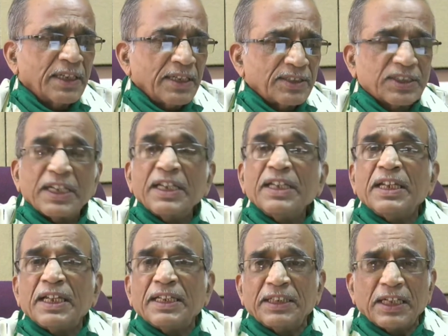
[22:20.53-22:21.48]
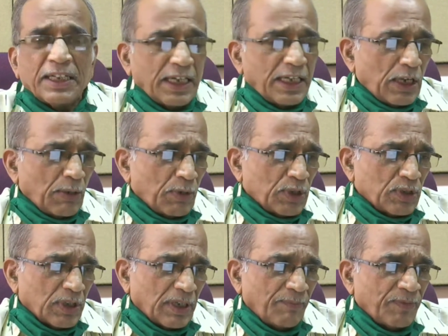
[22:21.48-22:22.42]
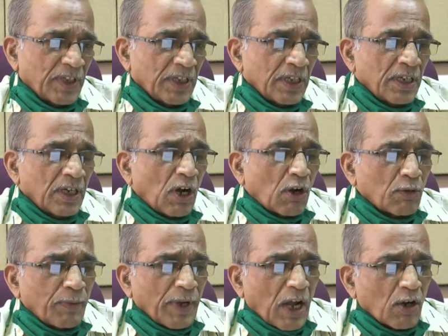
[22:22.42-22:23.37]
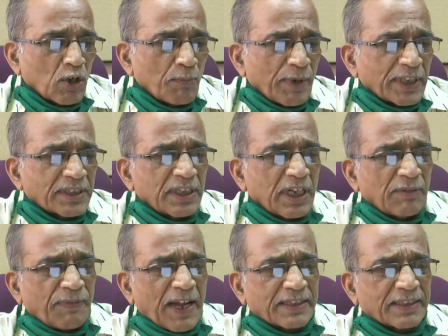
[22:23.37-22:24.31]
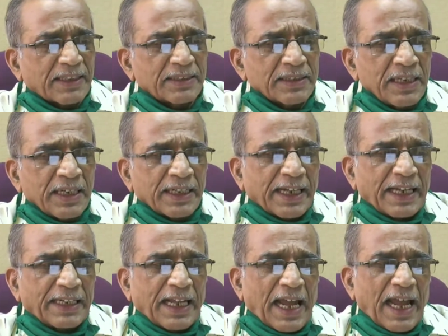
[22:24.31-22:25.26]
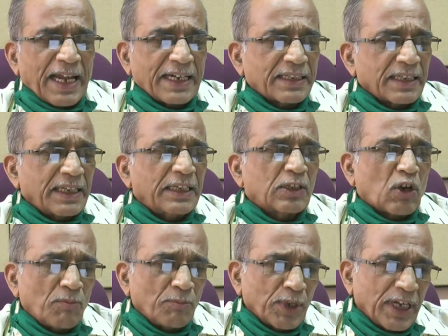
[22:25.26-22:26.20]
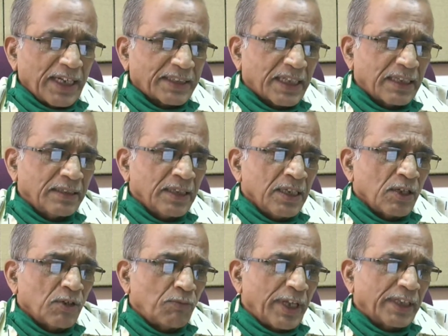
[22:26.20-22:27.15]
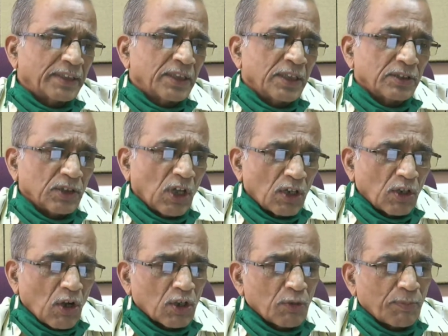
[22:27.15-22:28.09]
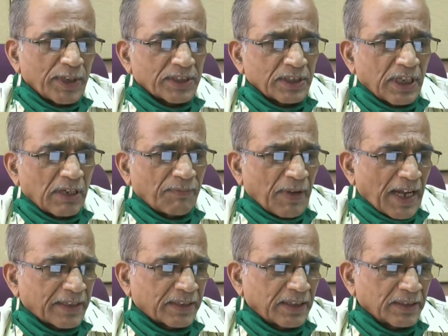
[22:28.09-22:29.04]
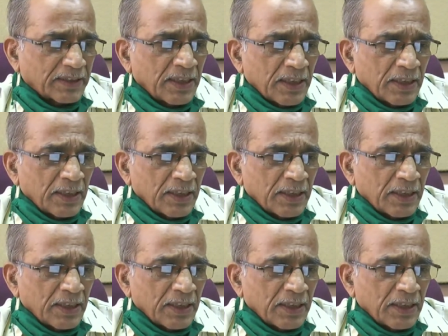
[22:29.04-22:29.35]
seen in the individual. Occupational factors can act in combination with non-occupational factors.